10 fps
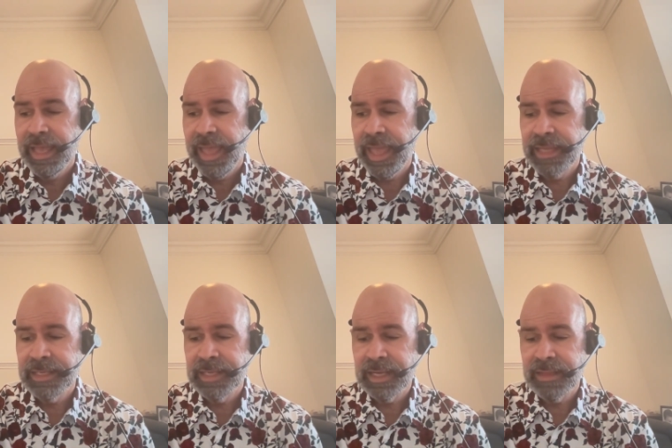
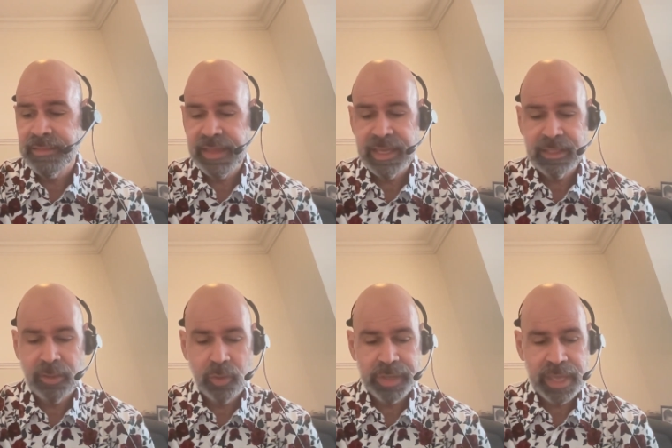And they
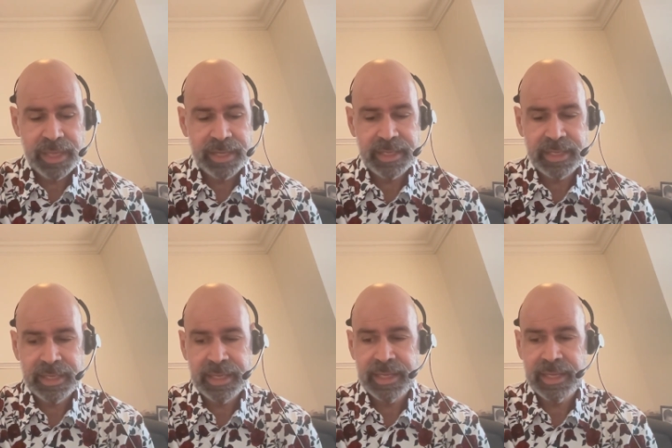located in
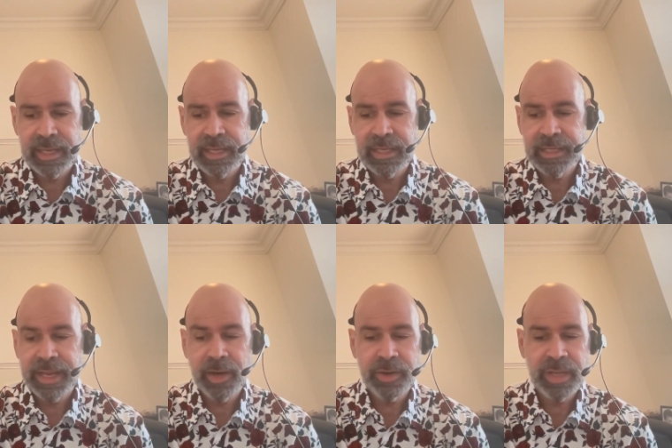an
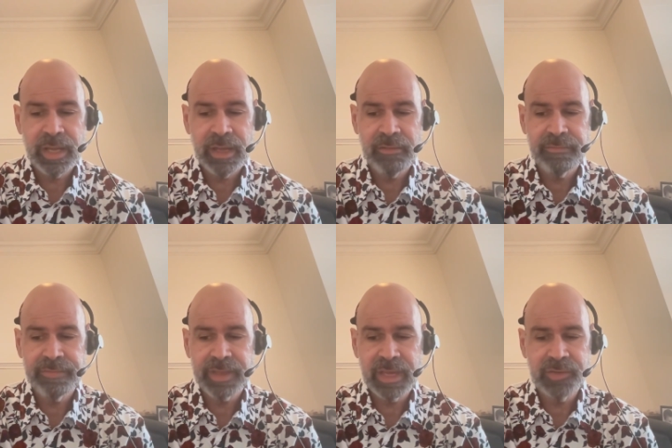area of
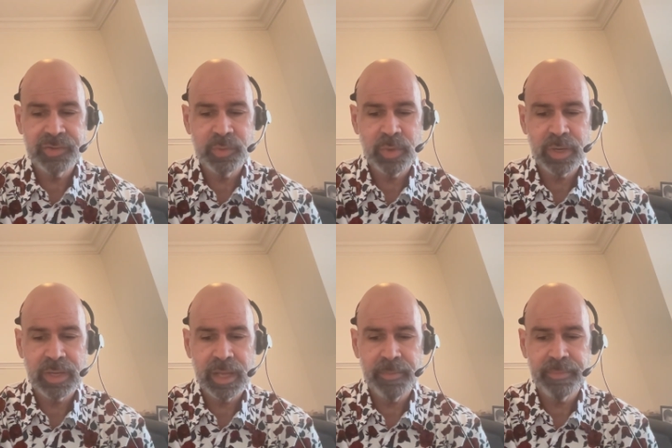the country where